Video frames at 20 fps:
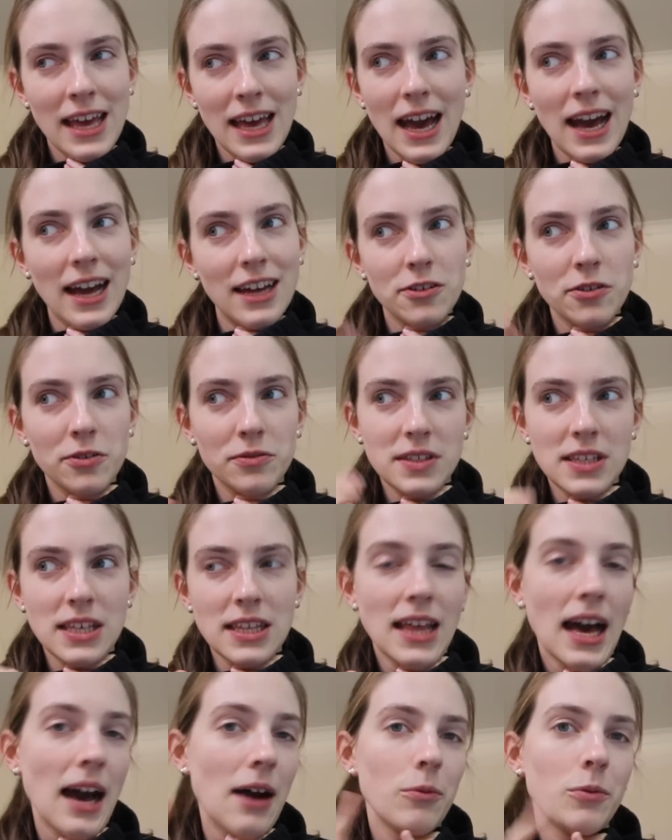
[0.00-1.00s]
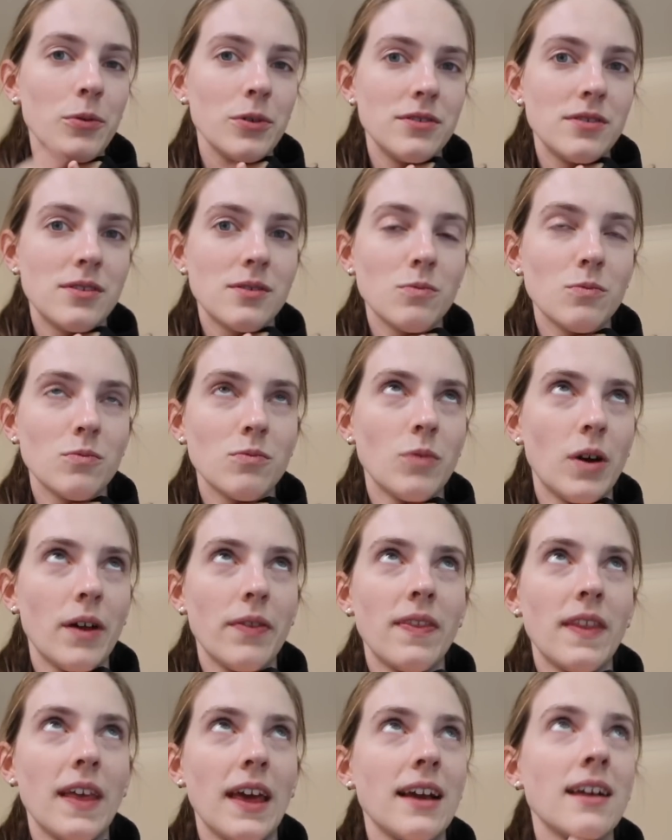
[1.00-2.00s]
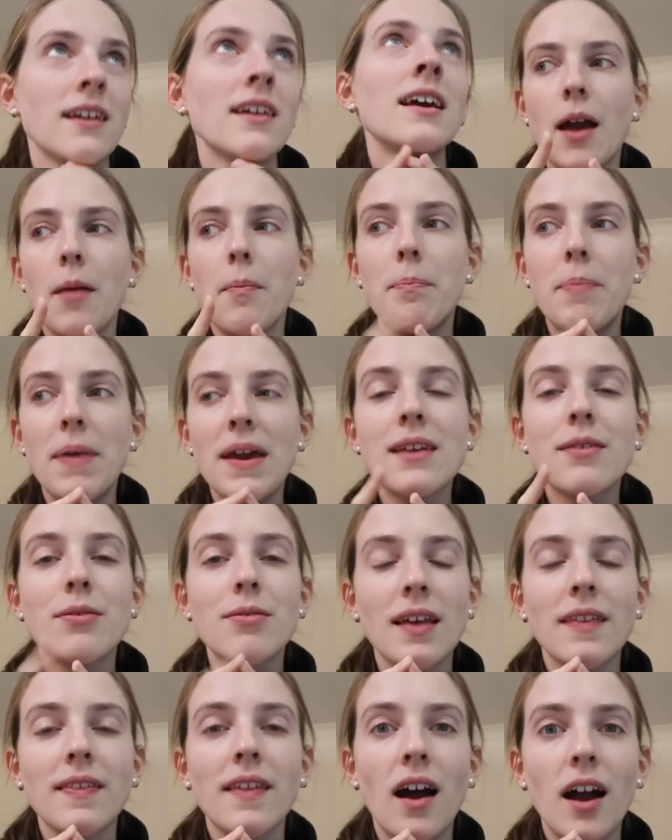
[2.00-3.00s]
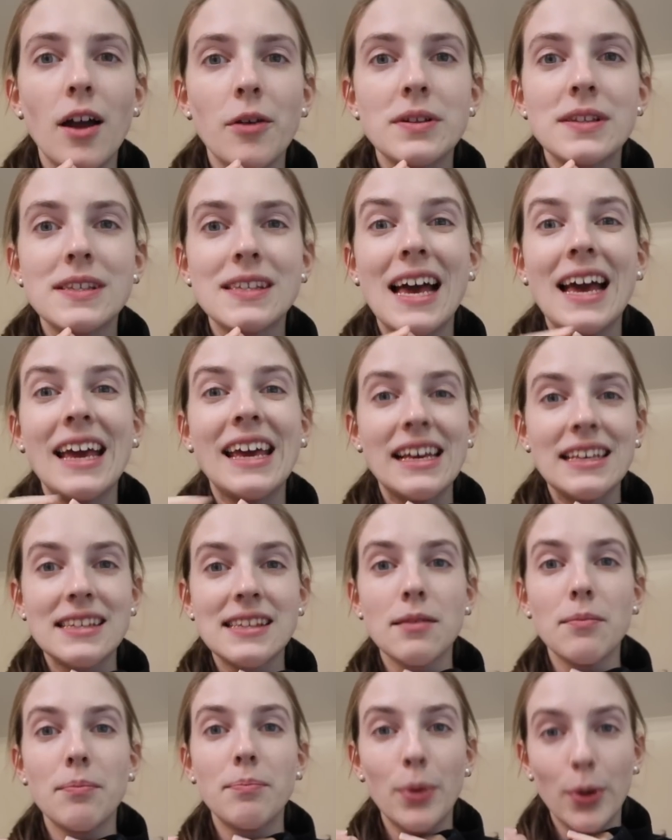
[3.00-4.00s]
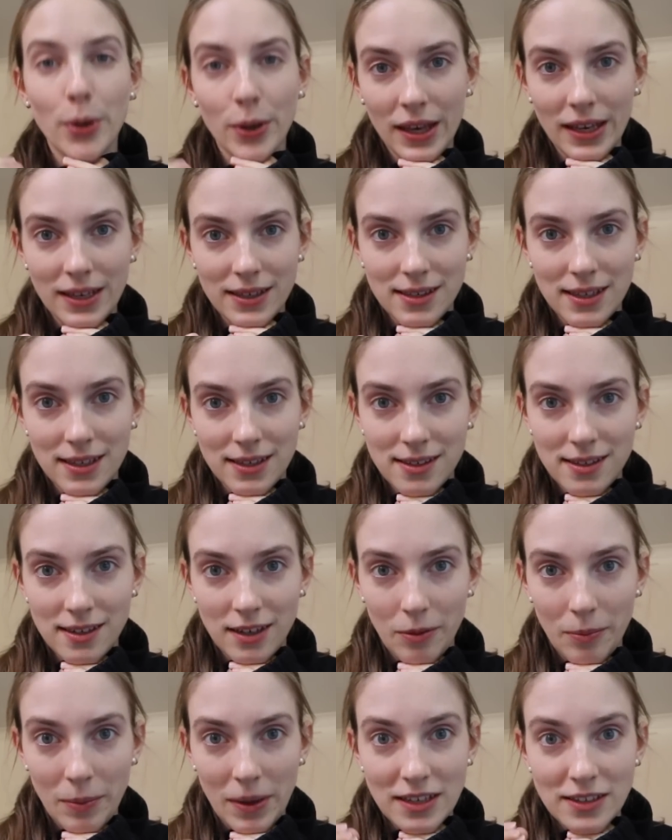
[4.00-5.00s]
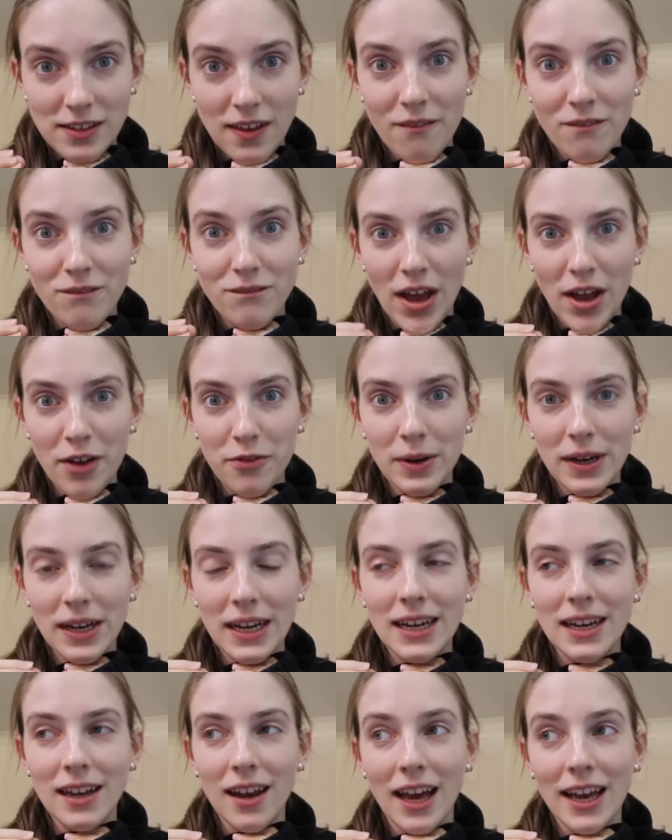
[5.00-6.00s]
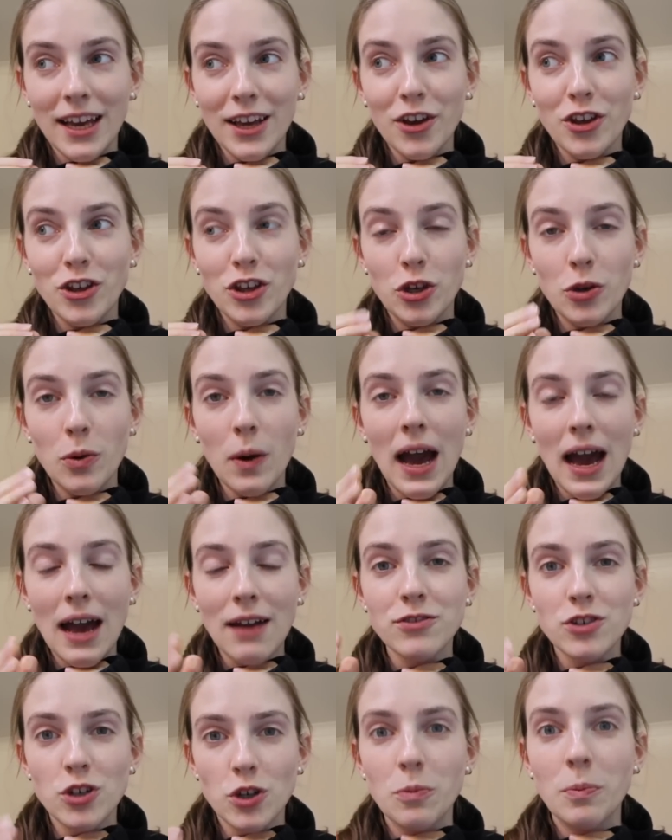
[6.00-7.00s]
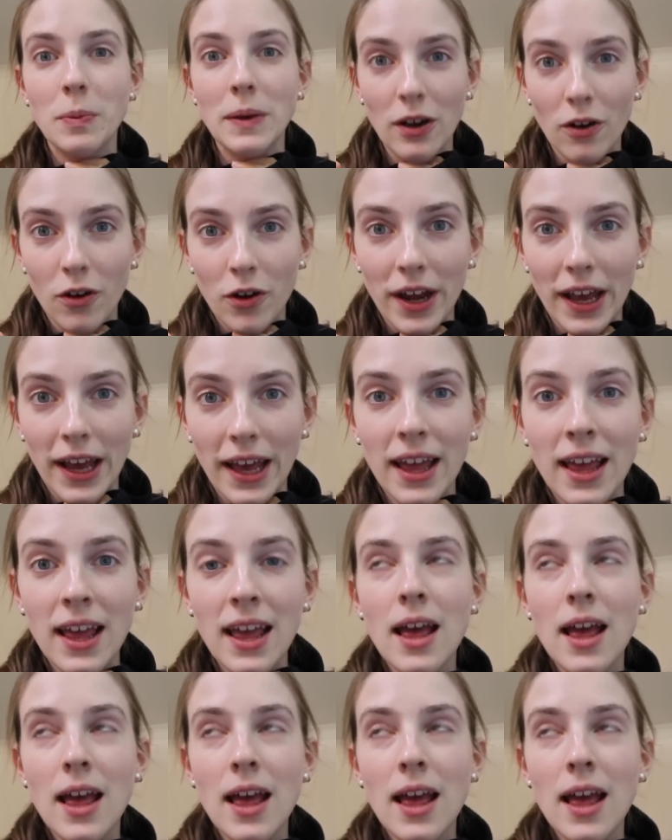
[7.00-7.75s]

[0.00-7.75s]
and obviously that was one thing. A big thing that I would say is the booking system is very, like, you have to be on it.